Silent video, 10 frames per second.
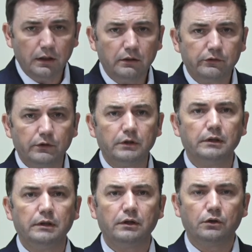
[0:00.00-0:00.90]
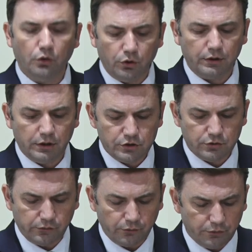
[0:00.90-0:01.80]
Certainly core
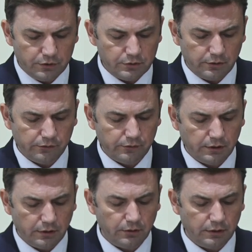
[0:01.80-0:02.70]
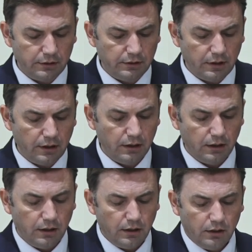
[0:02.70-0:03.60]
issues of interest here in India,
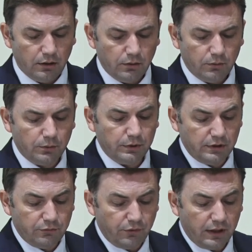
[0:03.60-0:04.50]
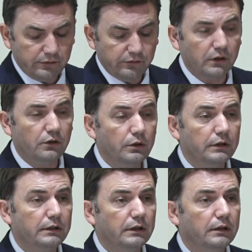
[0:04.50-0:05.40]
where we define
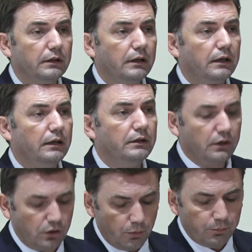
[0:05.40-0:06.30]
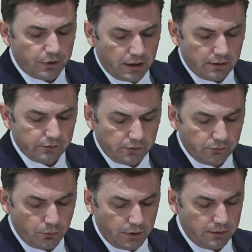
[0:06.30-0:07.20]
security in a
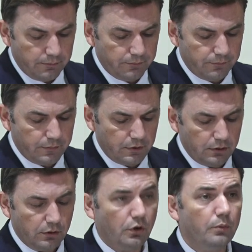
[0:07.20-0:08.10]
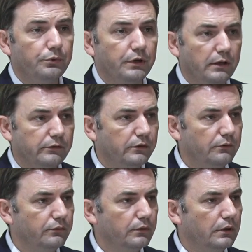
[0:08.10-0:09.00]
comprehensive way,
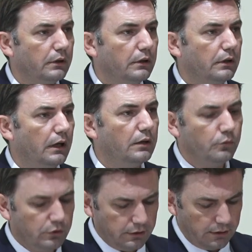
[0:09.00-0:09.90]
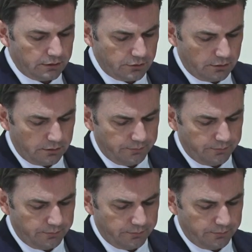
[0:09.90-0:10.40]
comprehensive and multilateral.